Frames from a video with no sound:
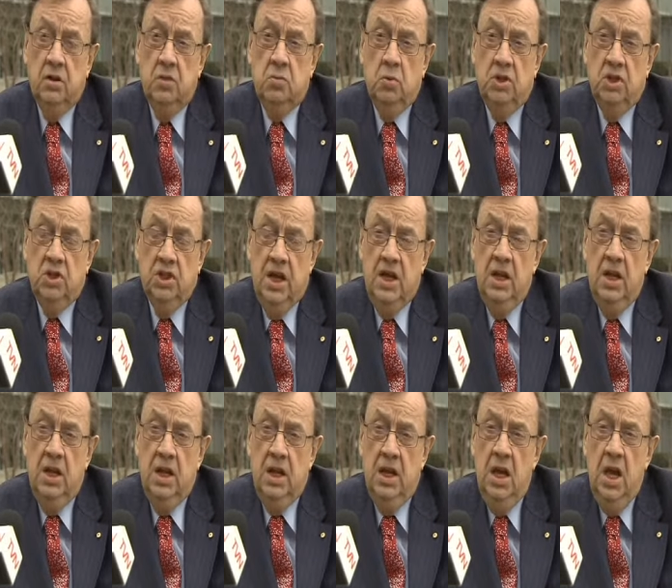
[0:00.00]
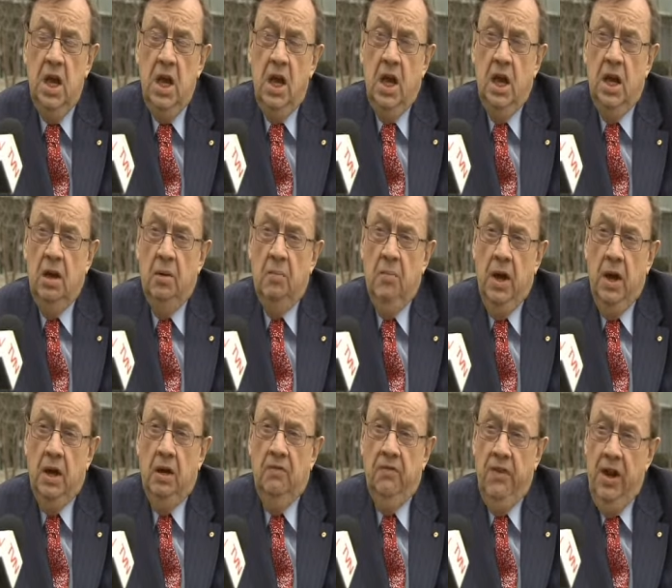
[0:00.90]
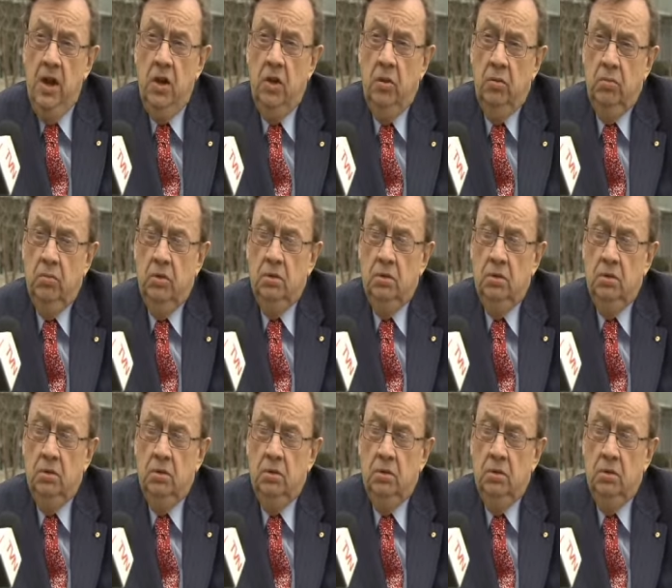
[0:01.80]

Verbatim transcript: which suddenly uh, made a value